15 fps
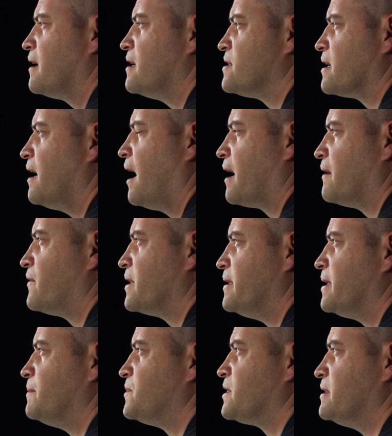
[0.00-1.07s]
is a God of
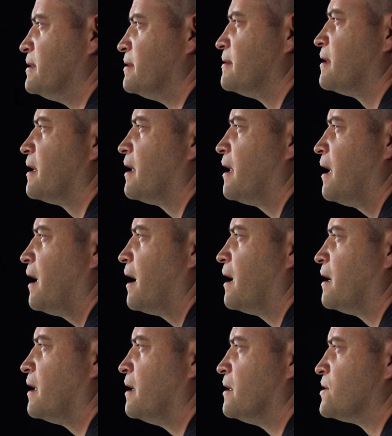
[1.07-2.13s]
redemption,
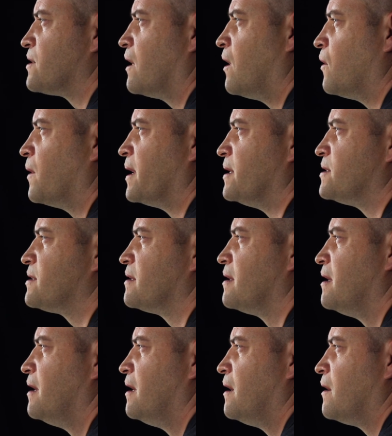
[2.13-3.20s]
and he is always
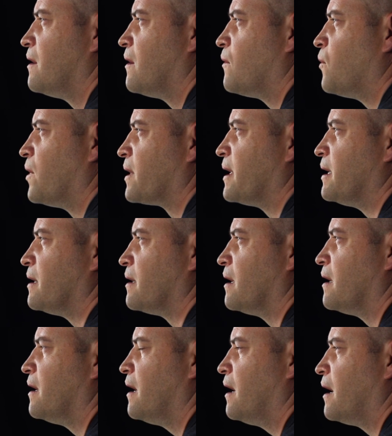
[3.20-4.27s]
working
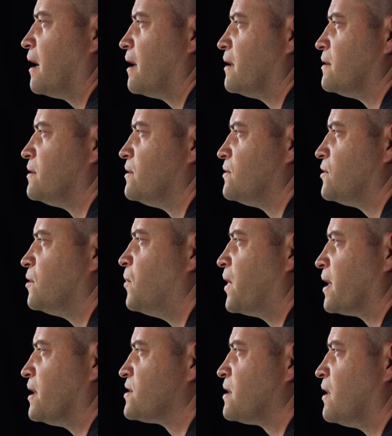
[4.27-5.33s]
to
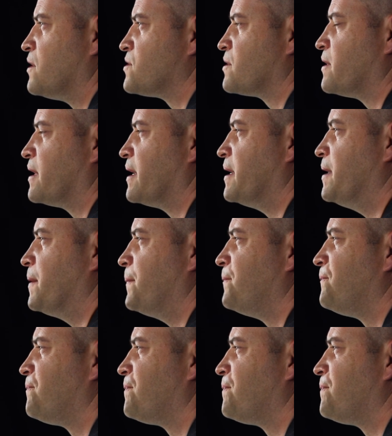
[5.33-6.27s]
bring us closer to him.